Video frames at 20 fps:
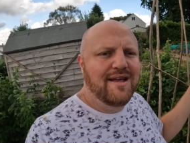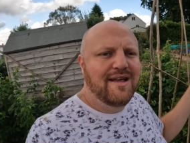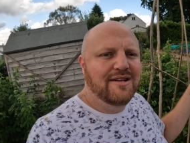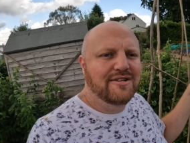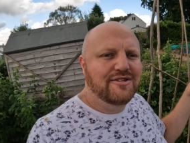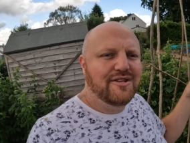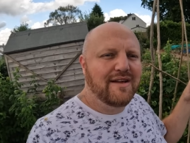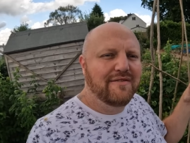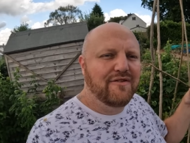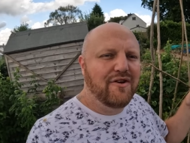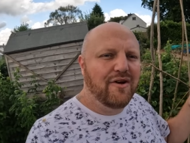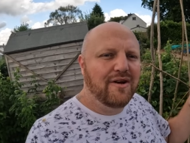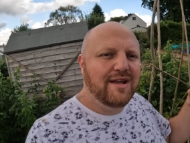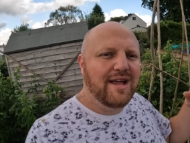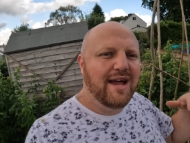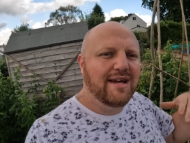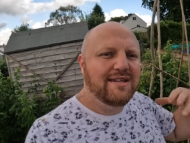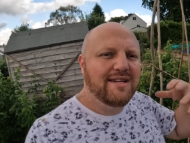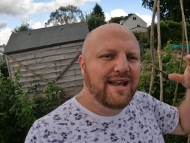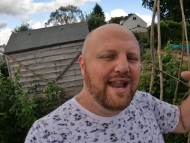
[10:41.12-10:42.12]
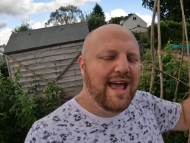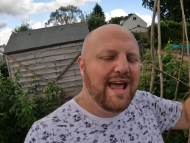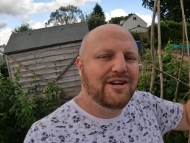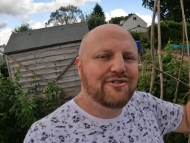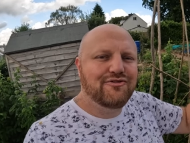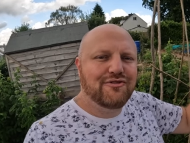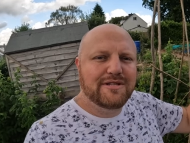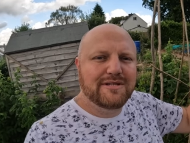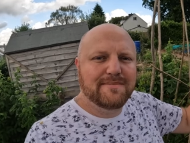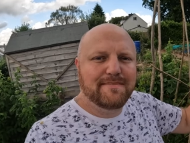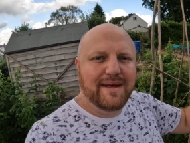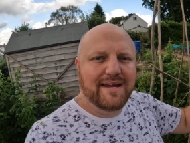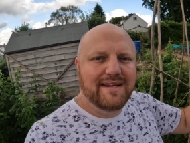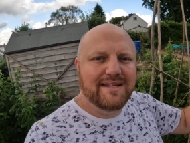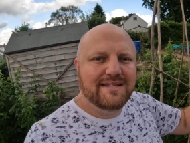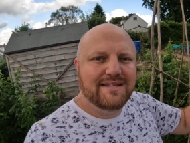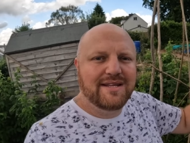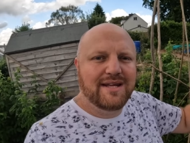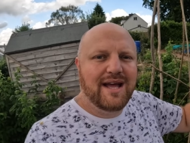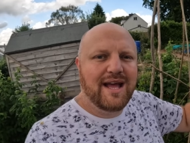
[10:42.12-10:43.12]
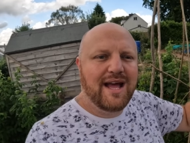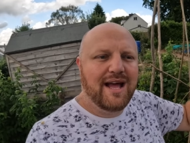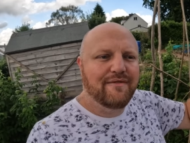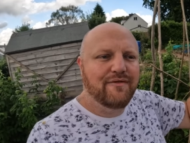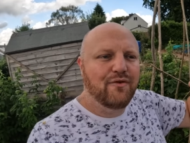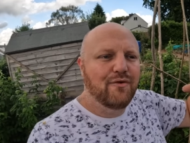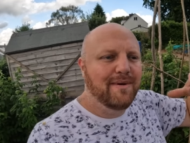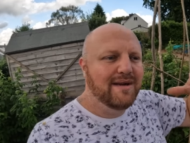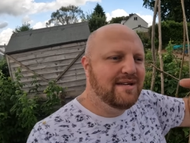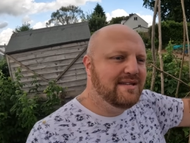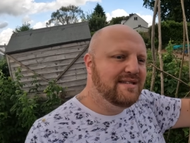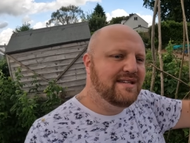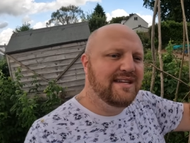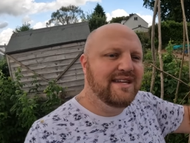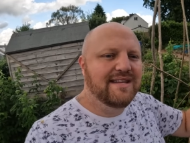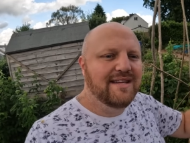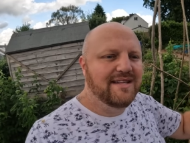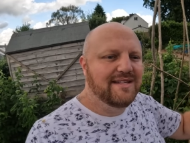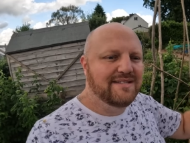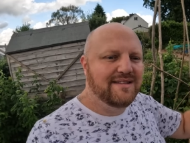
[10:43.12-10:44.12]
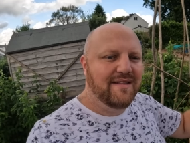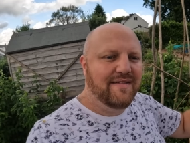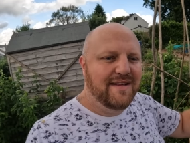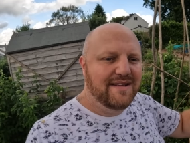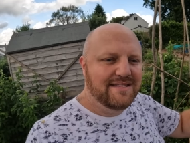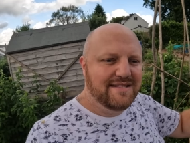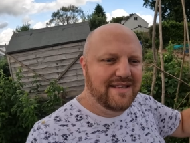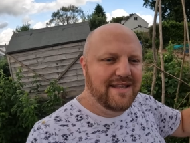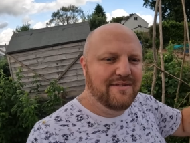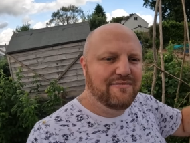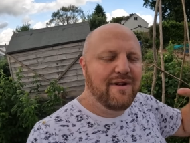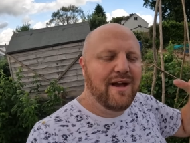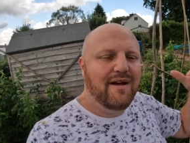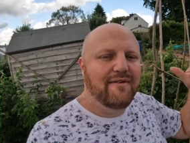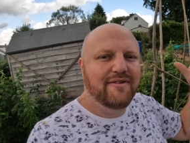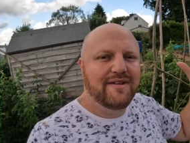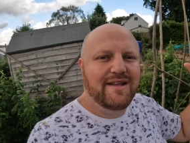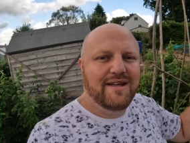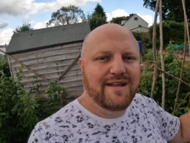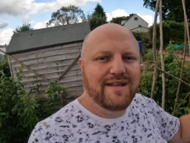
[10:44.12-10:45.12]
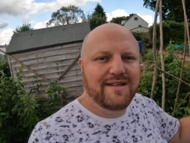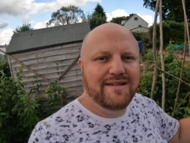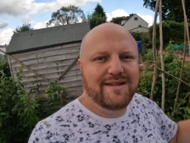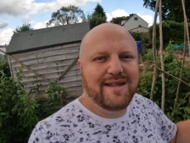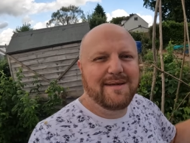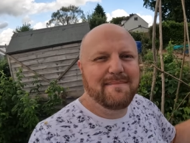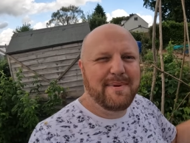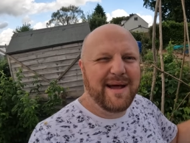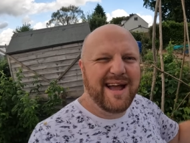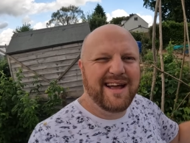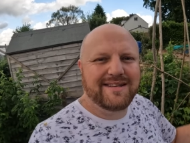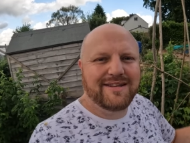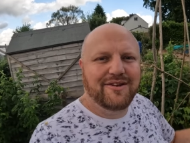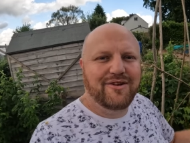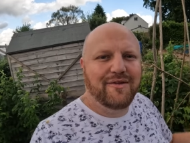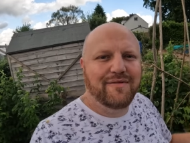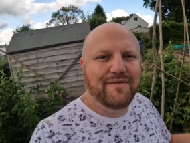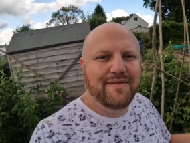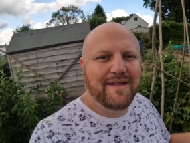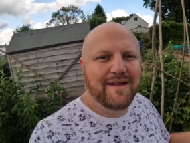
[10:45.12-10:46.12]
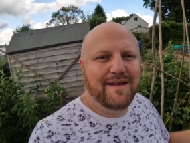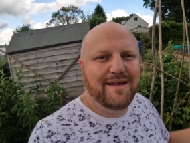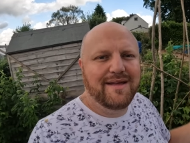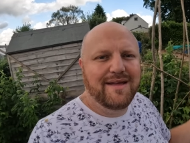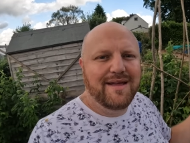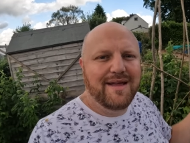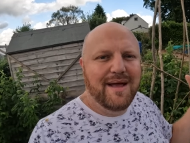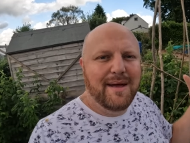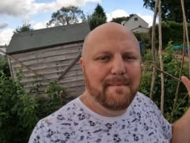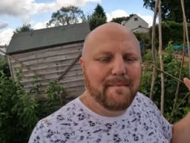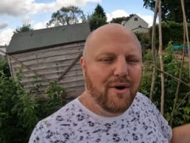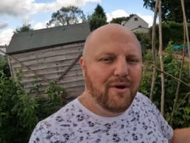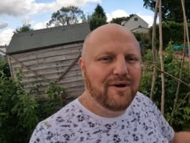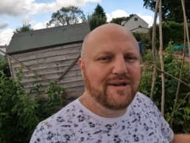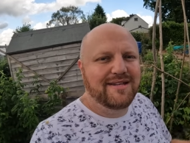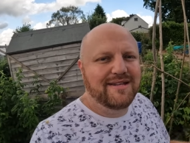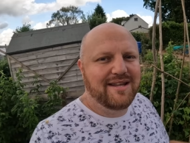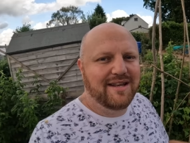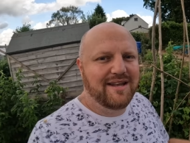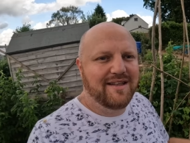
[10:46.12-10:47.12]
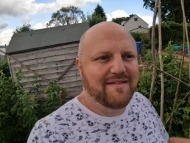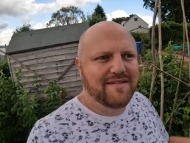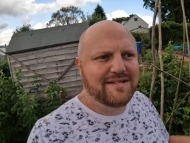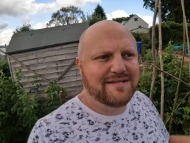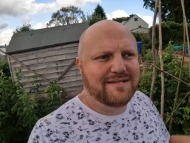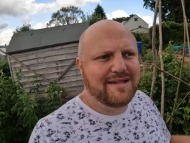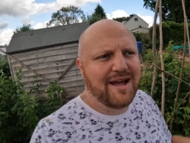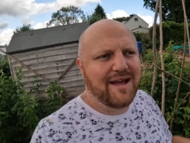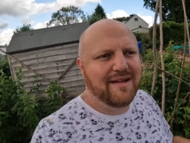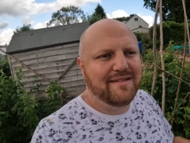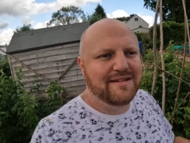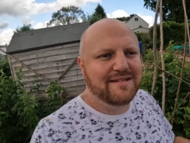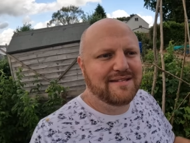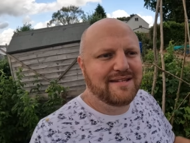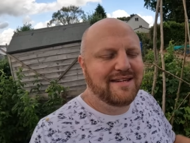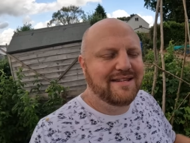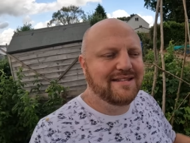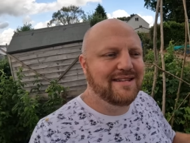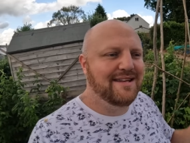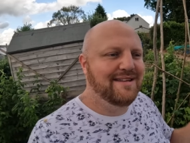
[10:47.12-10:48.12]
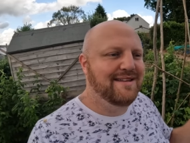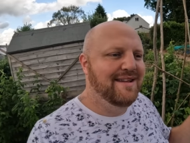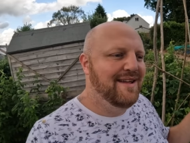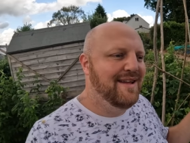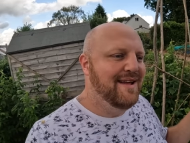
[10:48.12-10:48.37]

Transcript: so I've got kind of an extra space to have all my seedlings and things in there rather than it impacting on the polytunnel at the start of the season.